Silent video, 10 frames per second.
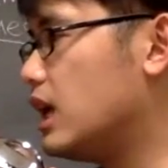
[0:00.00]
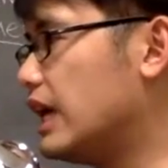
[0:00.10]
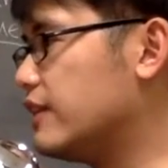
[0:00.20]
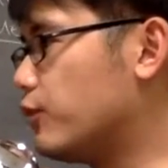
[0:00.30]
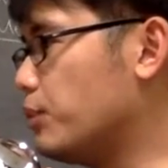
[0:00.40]

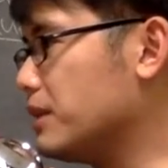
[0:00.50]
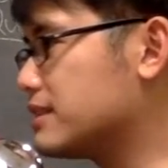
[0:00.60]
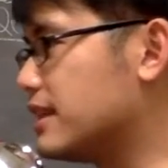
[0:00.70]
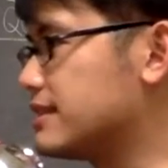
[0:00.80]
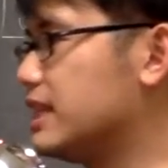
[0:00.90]
And the formula
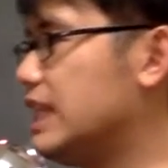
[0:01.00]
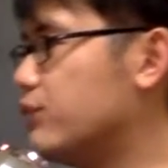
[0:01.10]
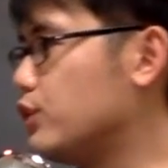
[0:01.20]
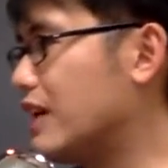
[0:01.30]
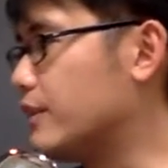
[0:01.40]
says,
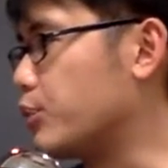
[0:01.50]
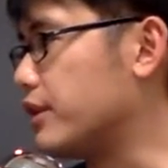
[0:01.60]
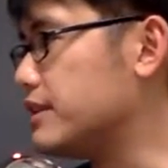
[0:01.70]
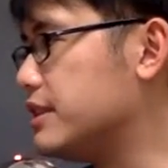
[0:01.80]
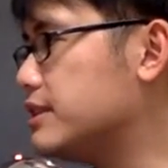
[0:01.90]
if we have a
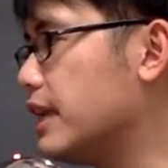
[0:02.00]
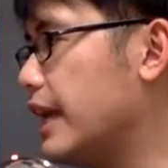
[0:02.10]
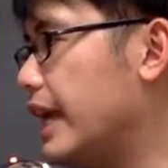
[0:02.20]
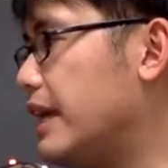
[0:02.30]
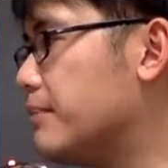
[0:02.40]
parenthesis,
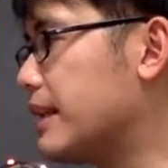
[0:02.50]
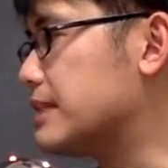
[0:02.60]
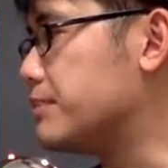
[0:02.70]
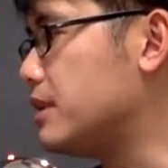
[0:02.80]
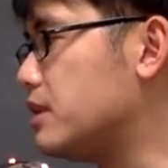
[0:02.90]
a minus
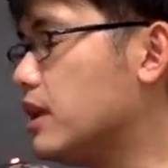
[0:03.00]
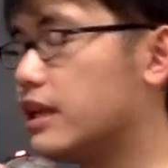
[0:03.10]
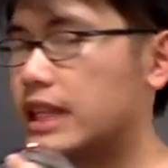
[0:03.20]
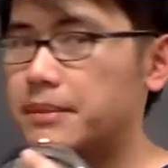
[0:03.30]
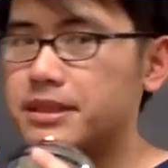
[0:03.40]
b
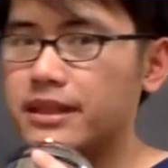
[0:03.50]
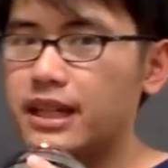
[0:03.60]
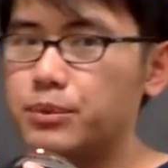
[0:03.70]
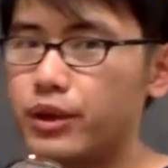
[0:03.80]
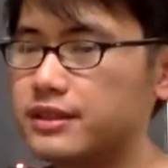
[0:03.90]
times
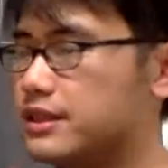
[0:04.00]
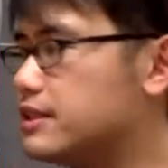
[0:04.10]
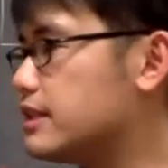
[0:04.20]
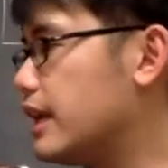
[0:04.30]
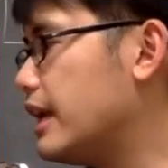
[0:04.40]
another
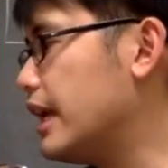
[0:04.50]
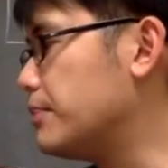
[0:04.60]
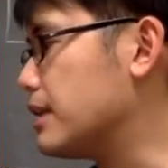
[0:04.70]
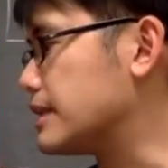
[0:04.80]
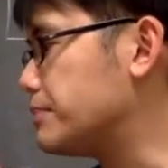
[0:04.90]
parenthesis, a
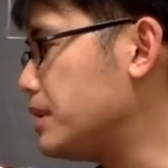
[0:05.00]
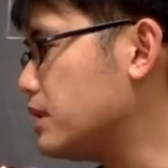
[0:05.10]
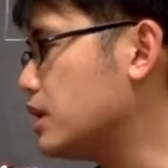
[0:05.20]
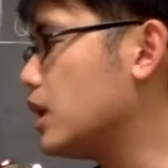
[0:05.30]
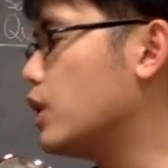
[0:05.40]
plus b,
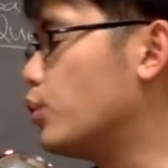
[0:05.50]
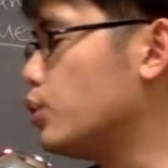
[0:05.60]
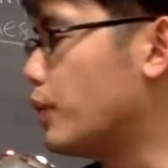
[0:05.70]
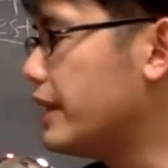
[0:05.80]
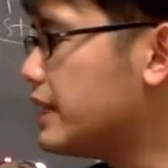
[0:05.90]
we
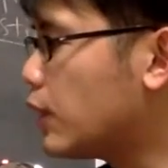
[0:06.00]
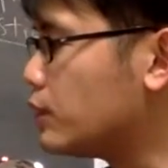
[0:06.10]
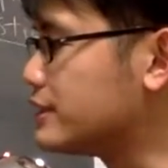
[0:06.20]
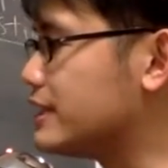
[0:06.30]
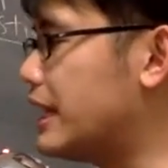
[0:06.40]
will end up
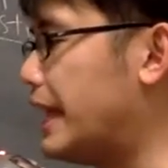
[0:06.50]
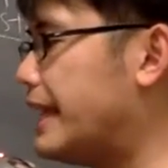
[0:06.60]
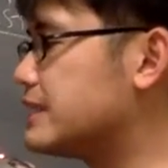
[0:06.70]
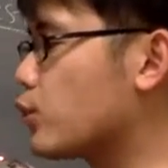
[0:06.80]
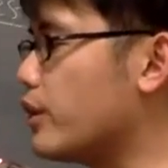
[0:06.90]
with
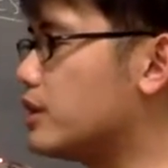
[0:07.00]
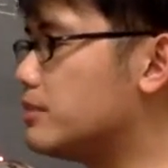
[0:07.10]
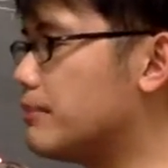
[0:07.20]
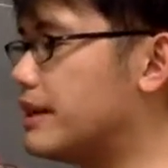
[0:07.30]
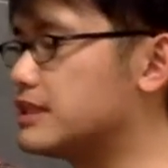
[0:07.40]
a squared
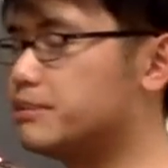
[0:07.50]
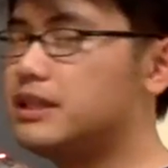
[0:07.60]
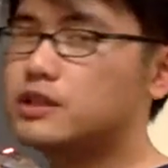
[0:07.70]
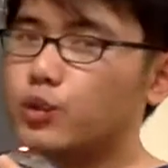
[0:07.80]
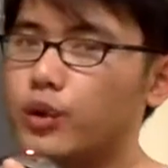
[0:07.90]
minus
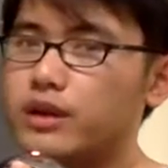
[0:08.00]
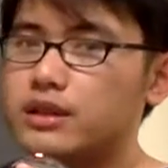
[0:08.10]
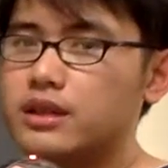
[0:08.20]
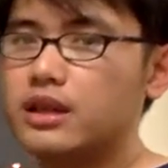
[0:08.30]
b squared.